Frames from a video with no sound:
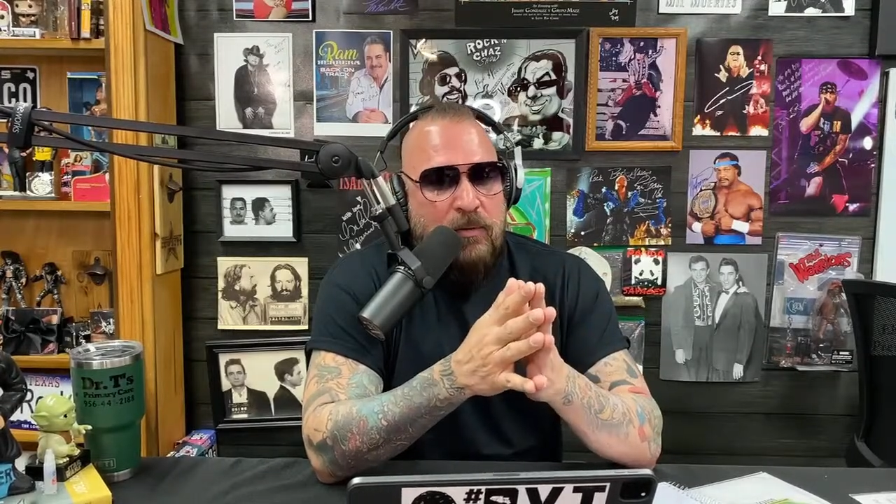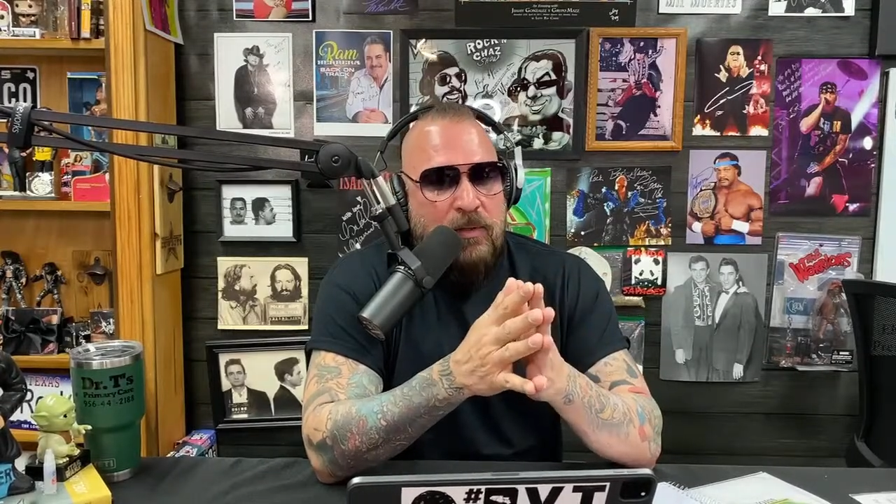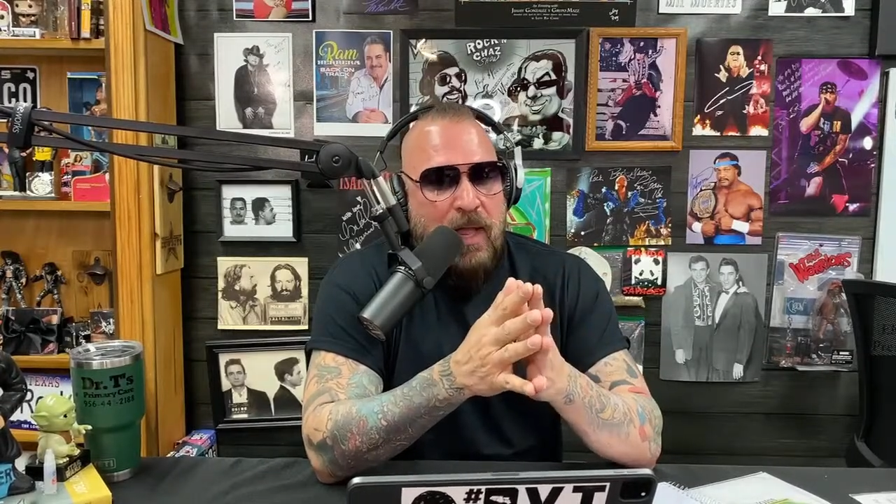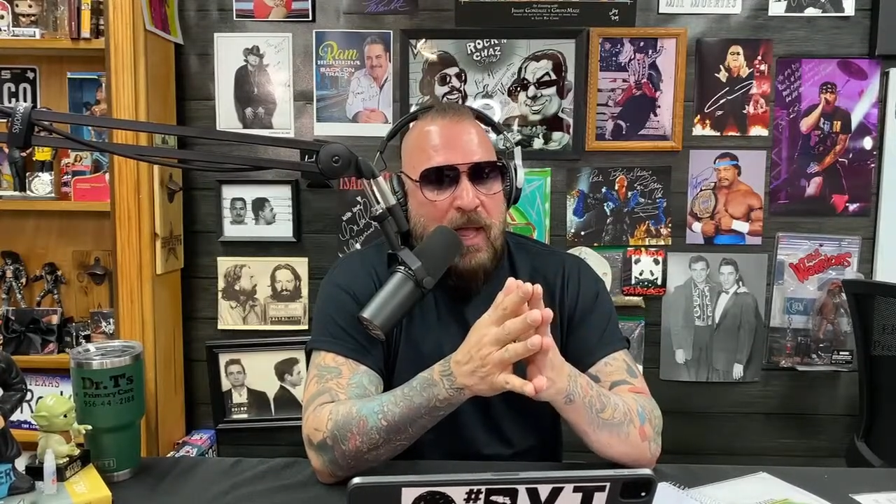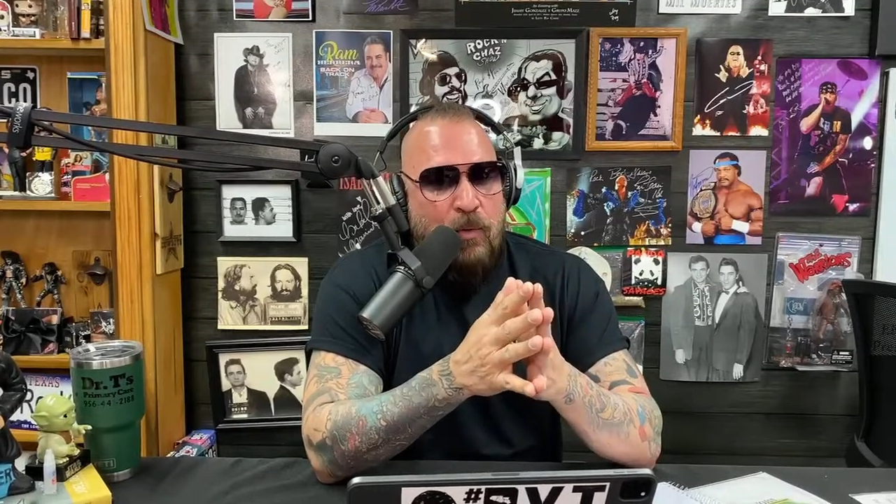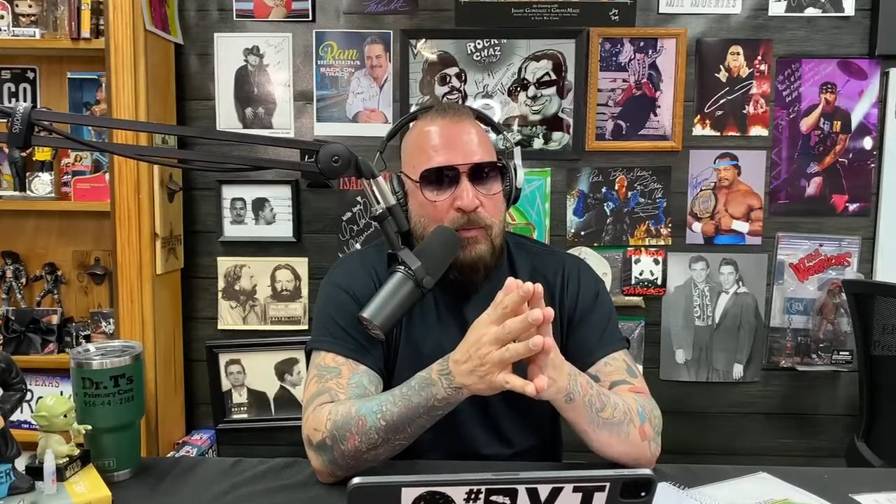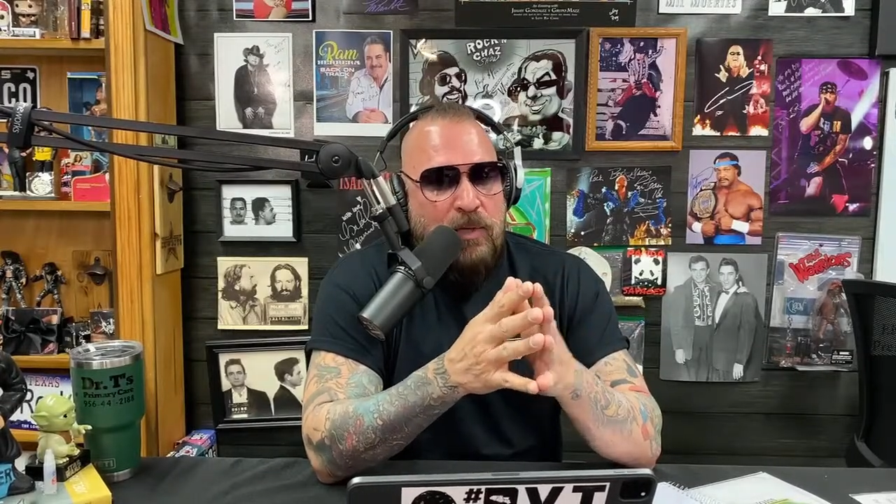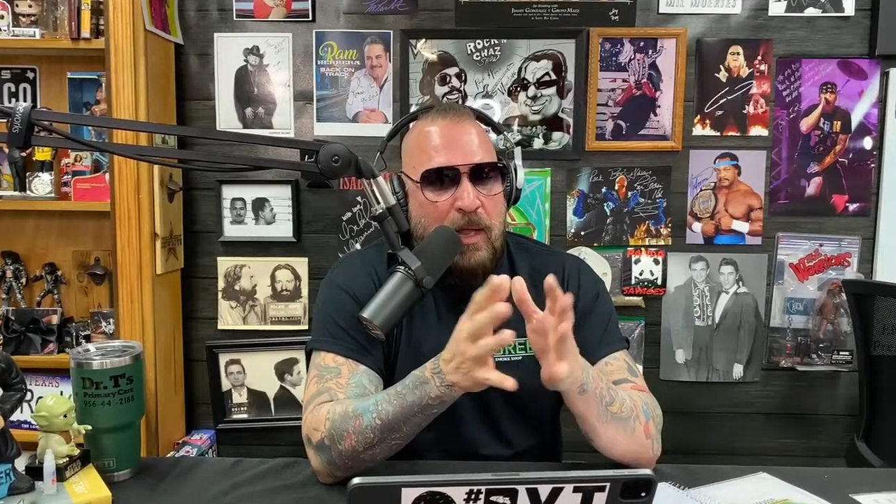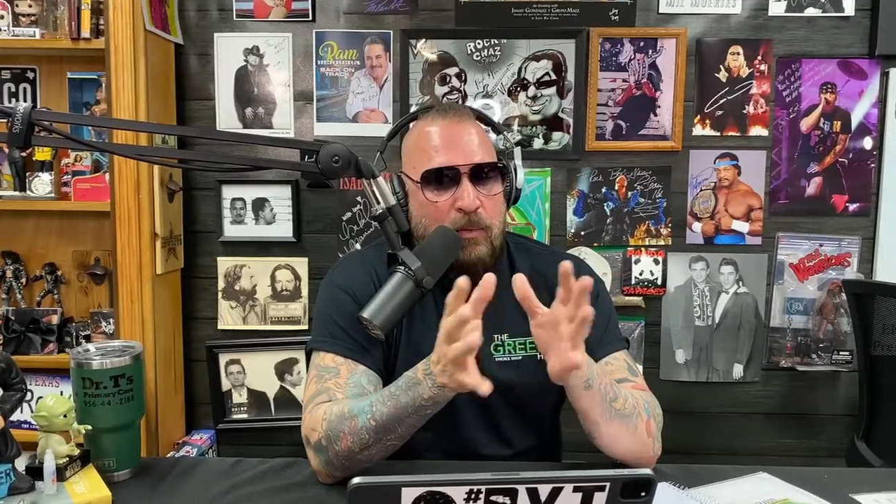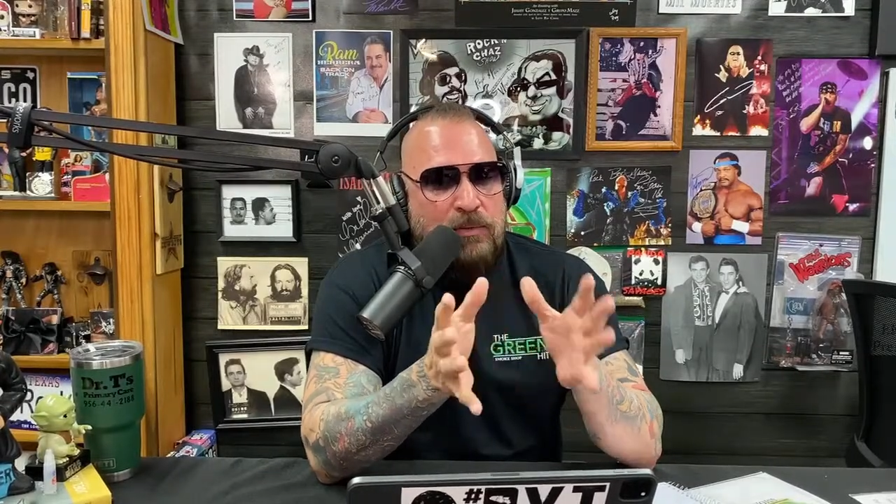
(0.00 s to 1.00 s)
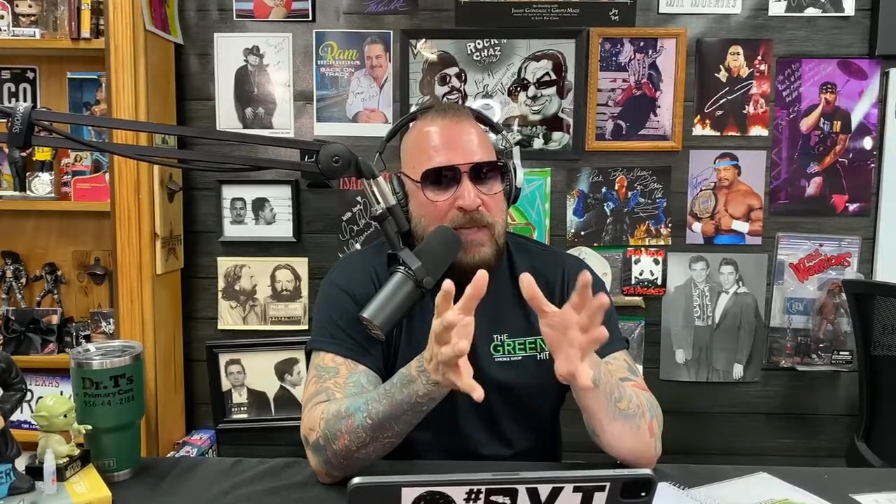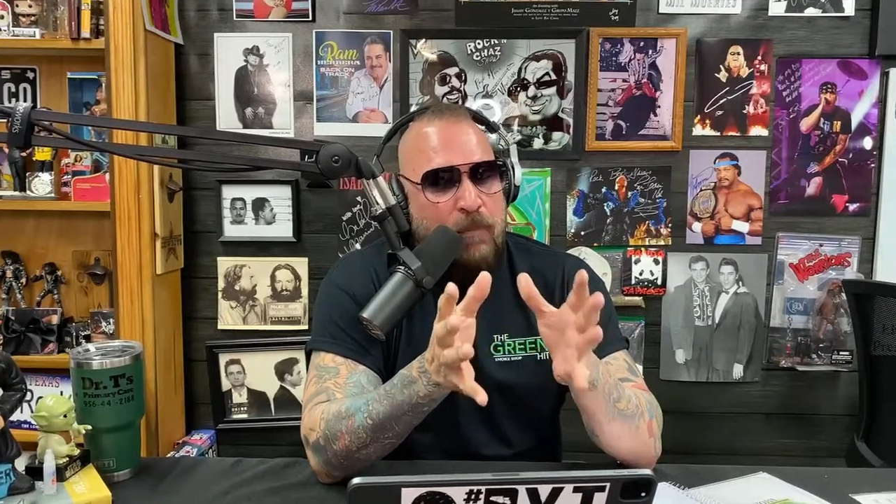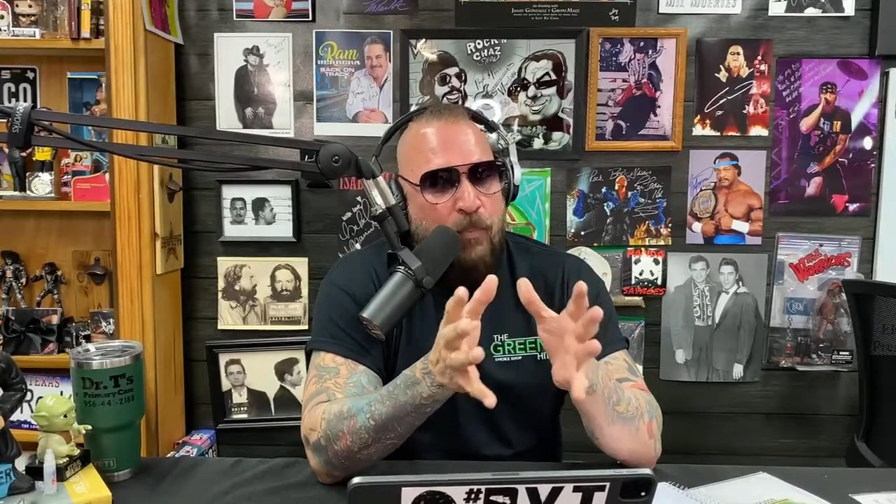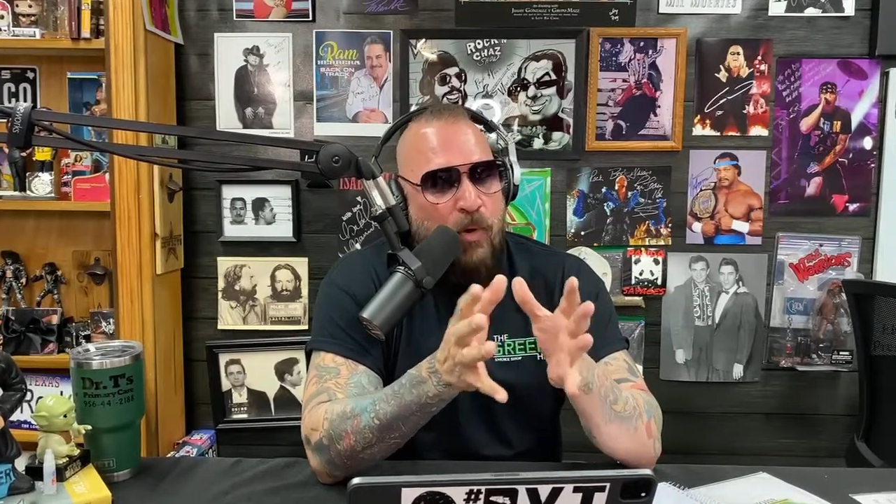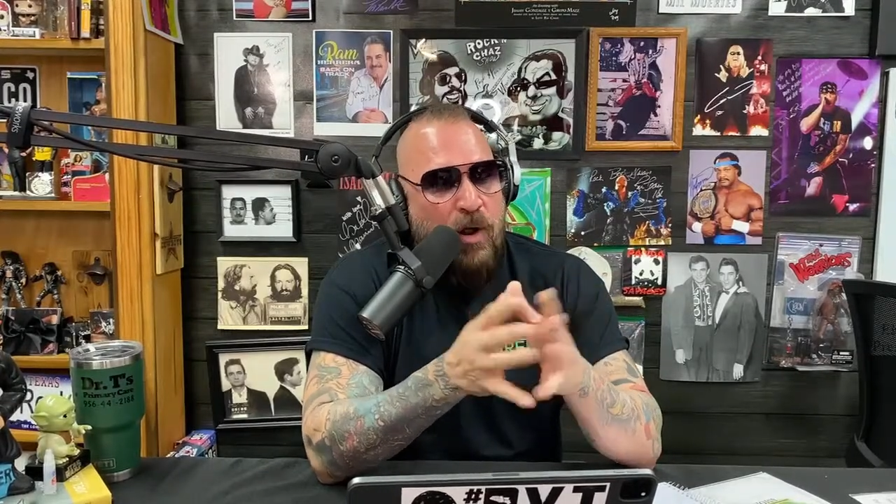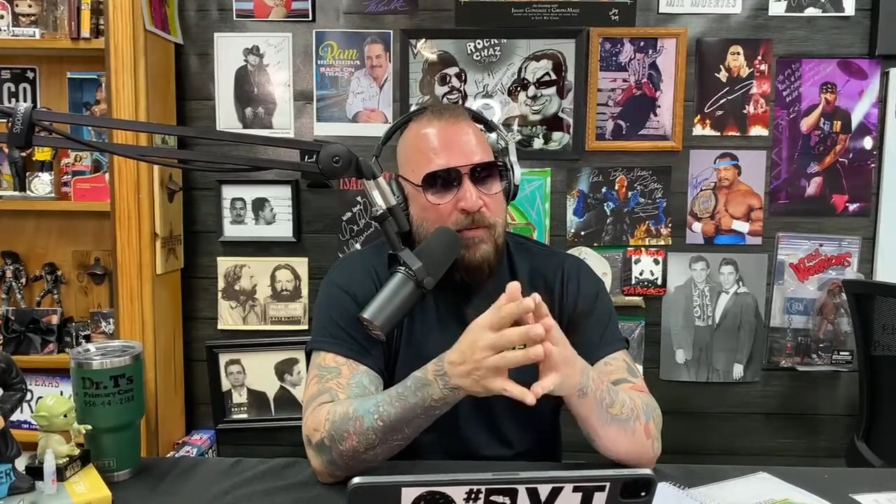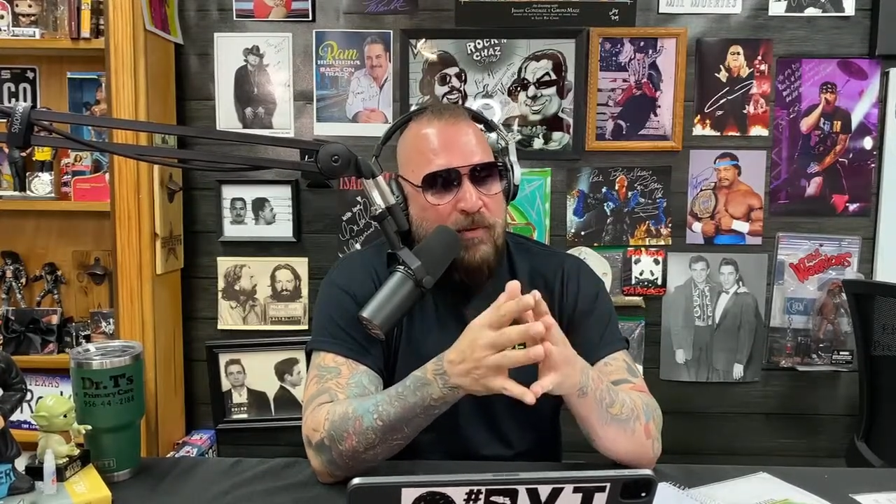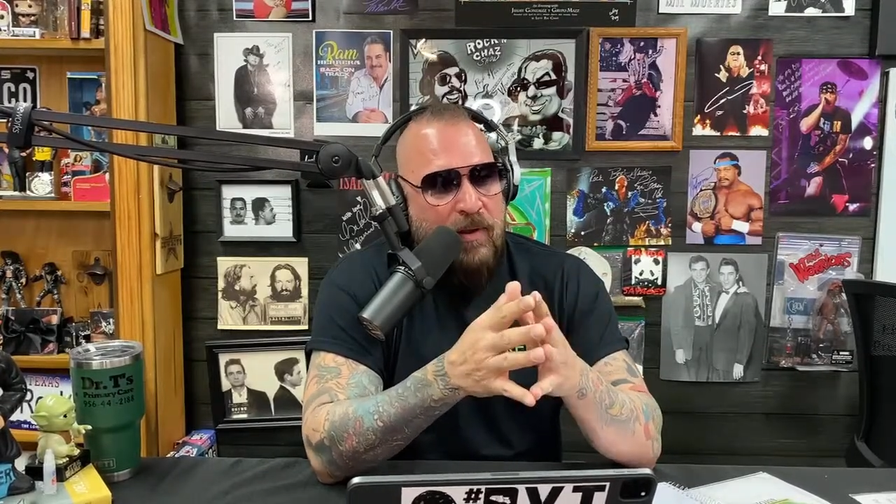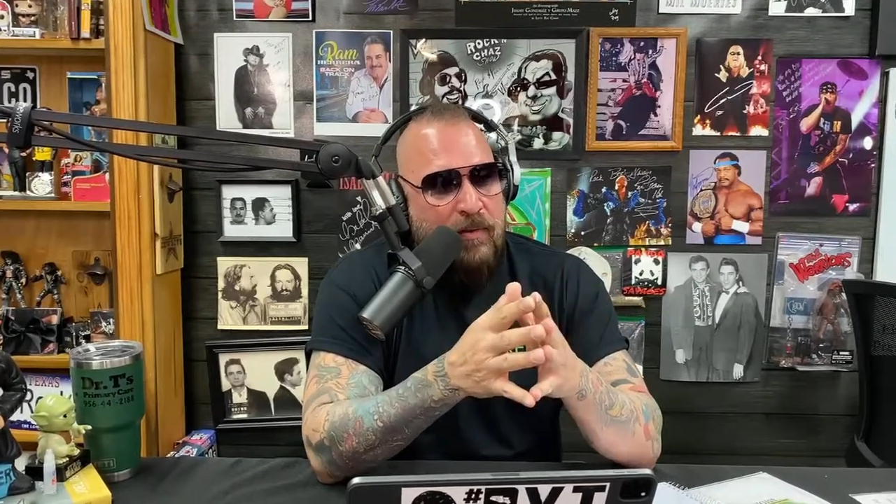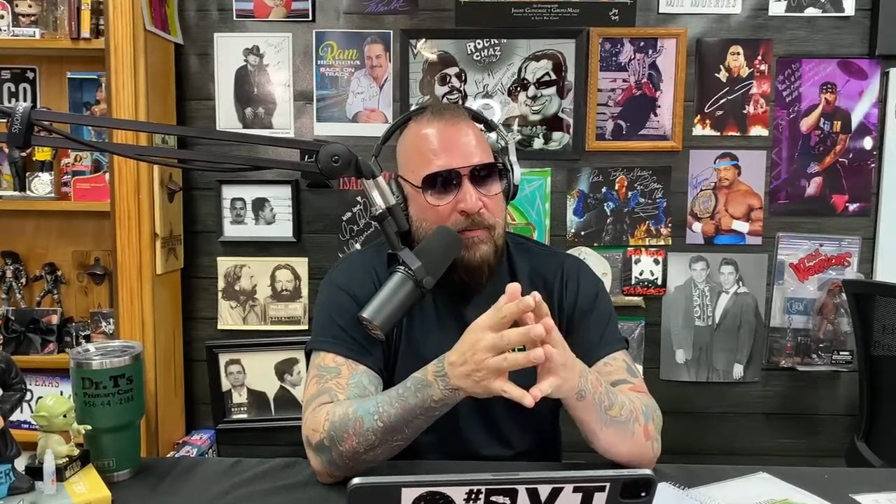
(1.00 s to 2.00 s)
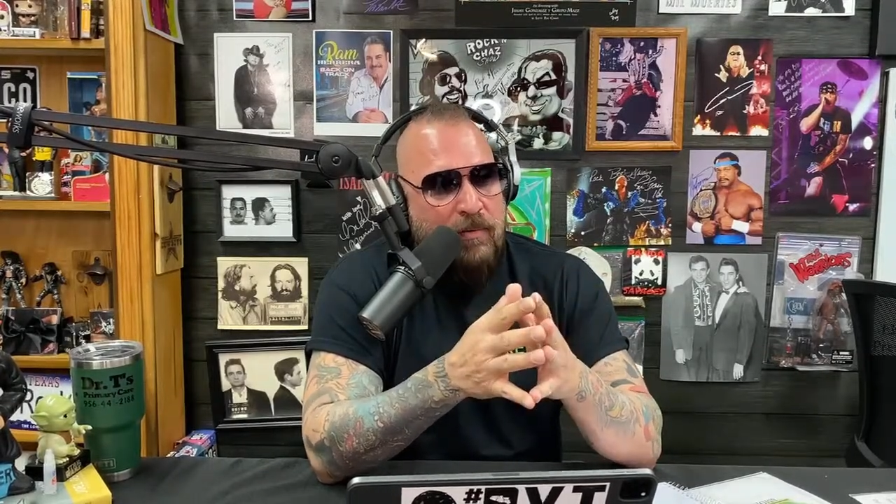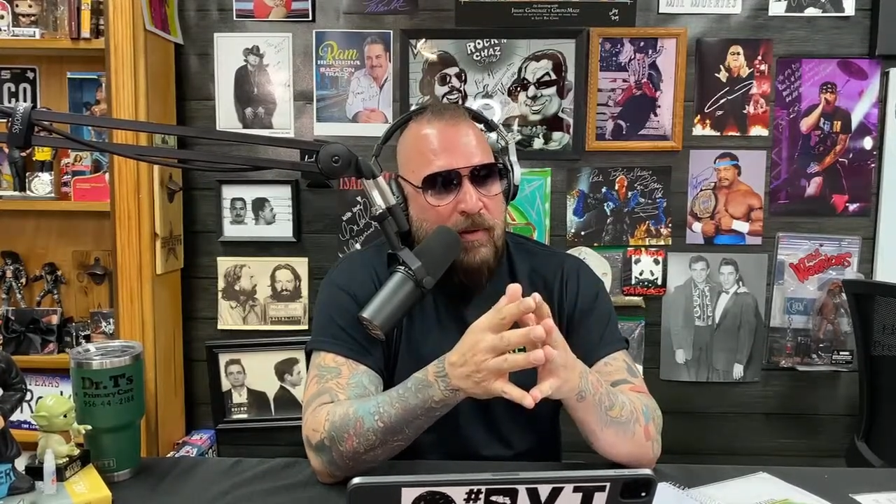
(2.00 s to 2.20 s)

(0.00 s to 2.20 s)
How is that process?